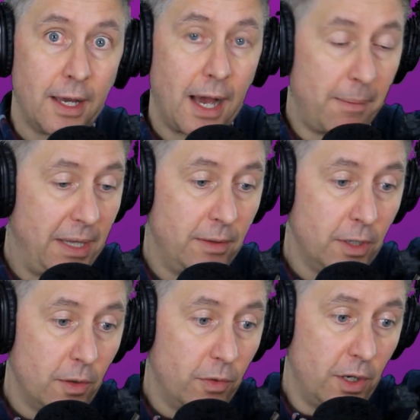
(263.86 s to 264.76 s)
I mean,
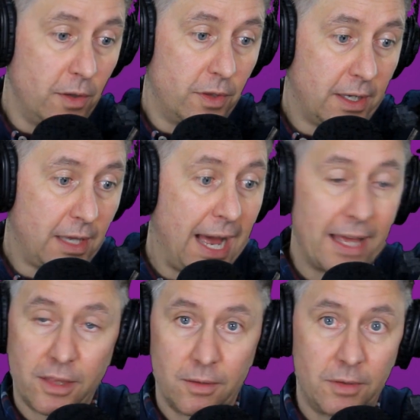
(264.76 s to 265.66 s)
the the
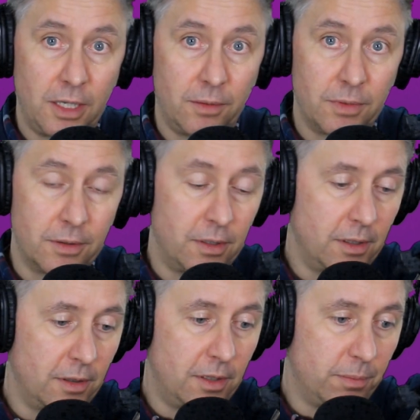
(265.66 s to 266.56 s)
guy, the, the
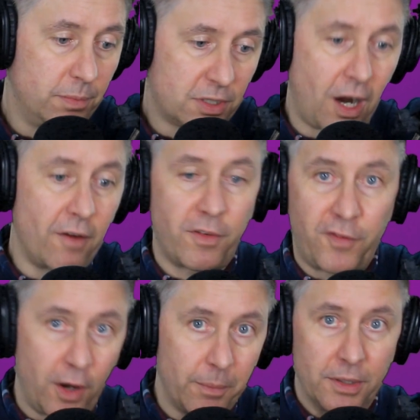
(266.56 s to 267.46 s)
the the star of the
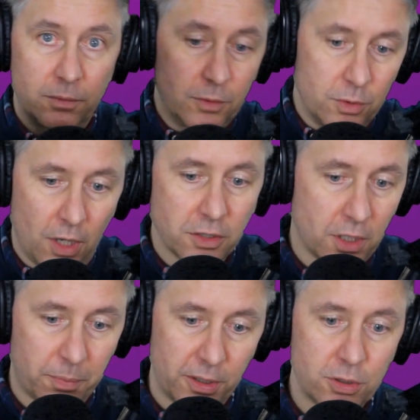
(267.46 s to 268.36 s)
film, and who's
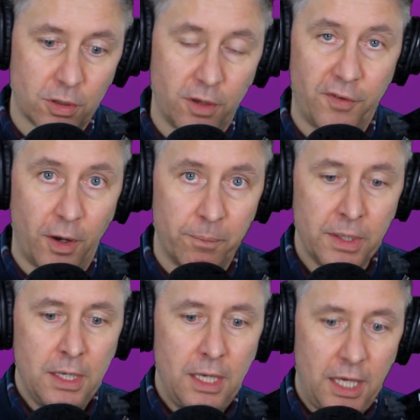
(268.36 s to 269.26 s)
also the producer of the film,
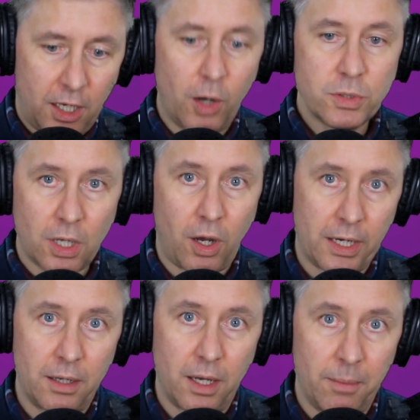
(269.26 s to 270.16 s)
he goes
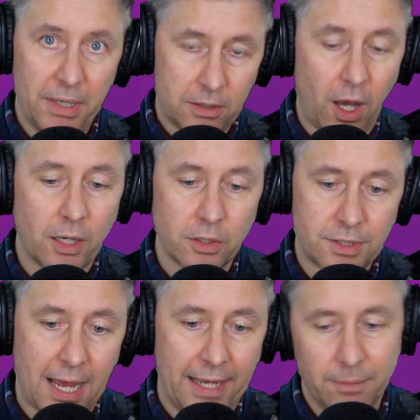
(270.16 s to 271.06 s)
on a, a, McDonald's
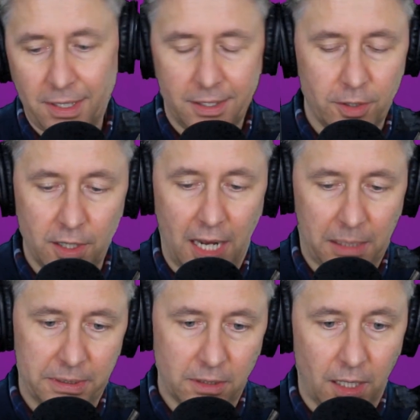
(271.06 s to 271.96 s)
diet. I'm not here to
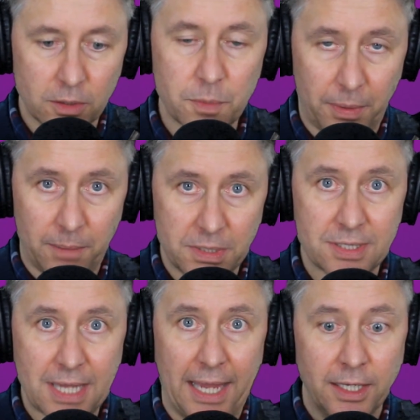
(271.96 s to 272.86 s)
knock McDonald's, but I'm
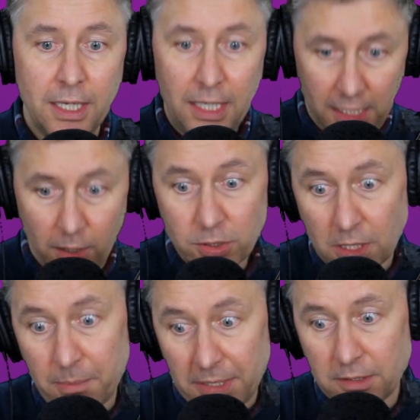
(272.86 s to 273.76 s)
just saying he goes
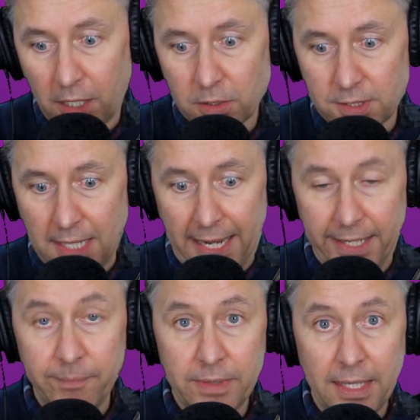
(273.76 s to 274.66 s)
on a McDonald's
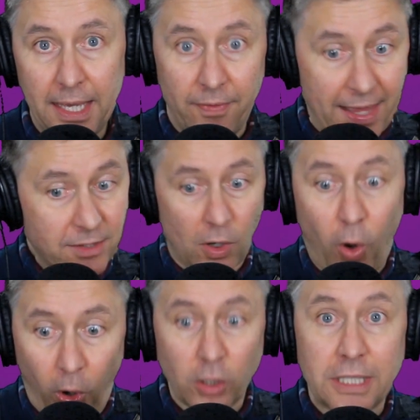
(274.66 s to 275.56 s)
diet, and that's
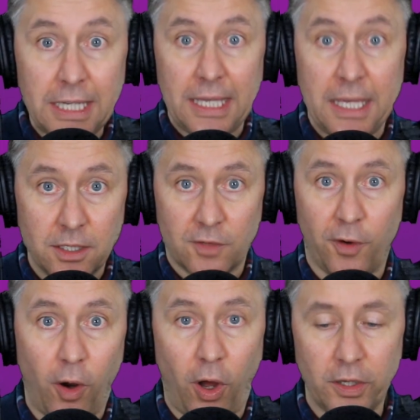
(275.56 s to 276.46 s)
all he eats
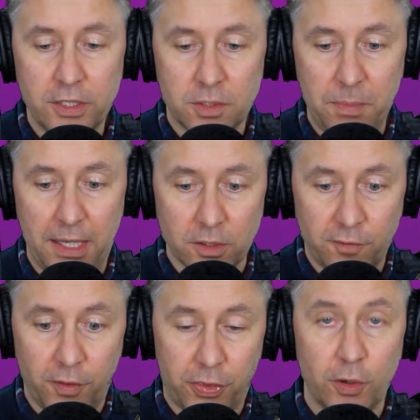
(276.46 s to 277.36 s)
for all his meals
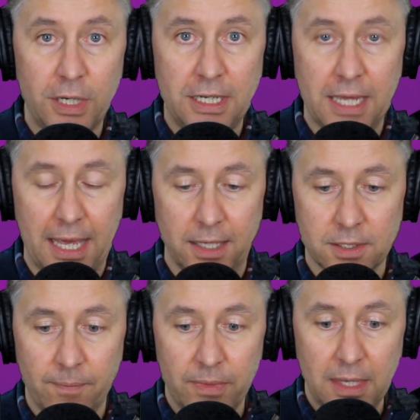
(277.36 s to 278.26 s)
for 30 days.